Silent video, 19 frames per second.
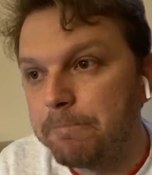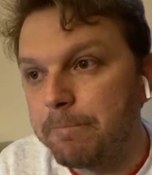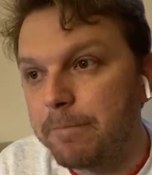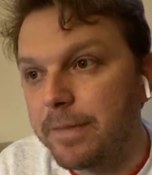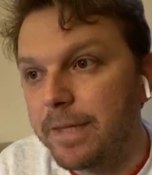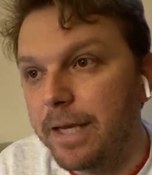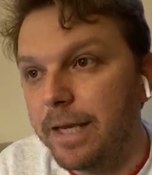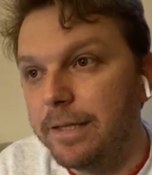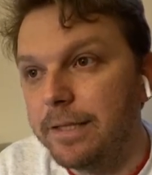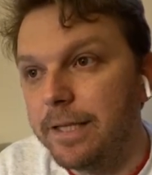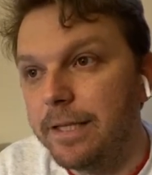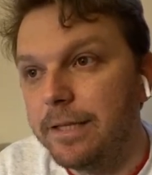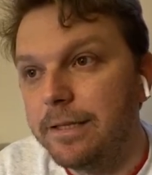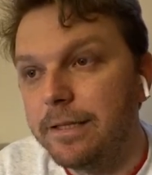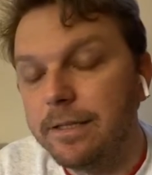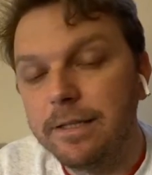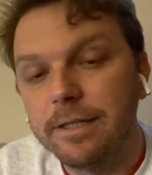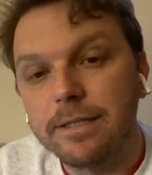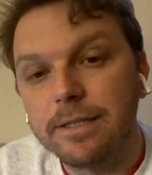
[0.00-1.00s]
And
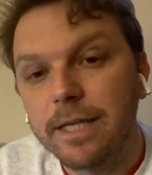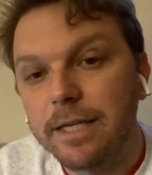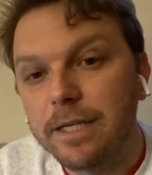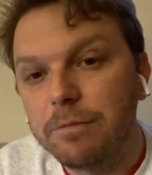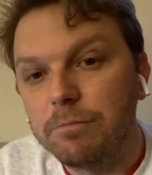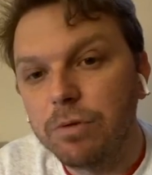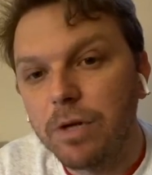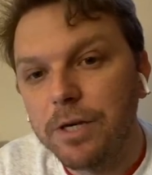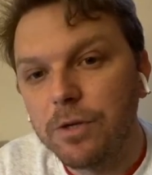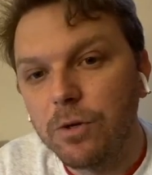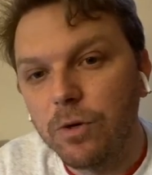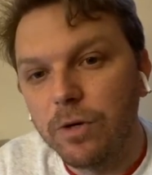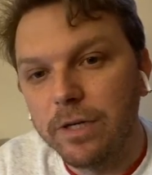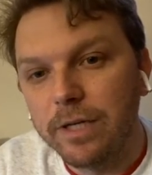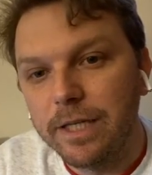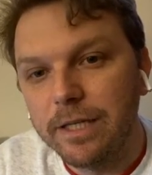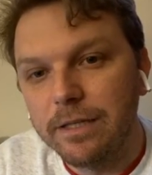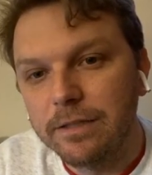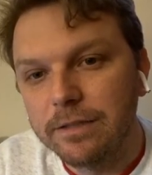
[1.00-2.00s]
then the second
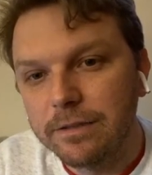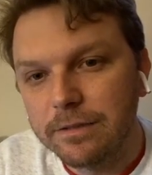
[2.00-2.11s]
priority,